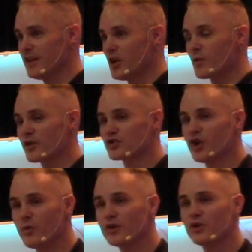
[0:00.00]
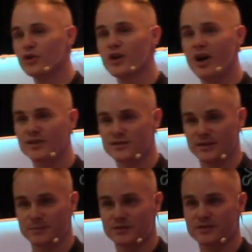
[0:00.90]
Where there's no one who
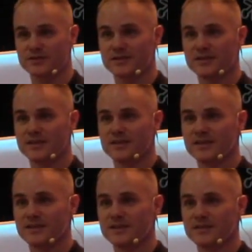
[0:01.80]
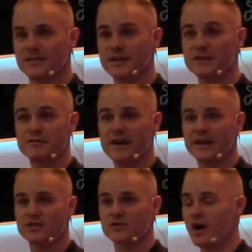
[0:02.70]
gossips, the
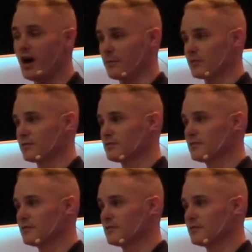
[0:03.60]
infighting stops.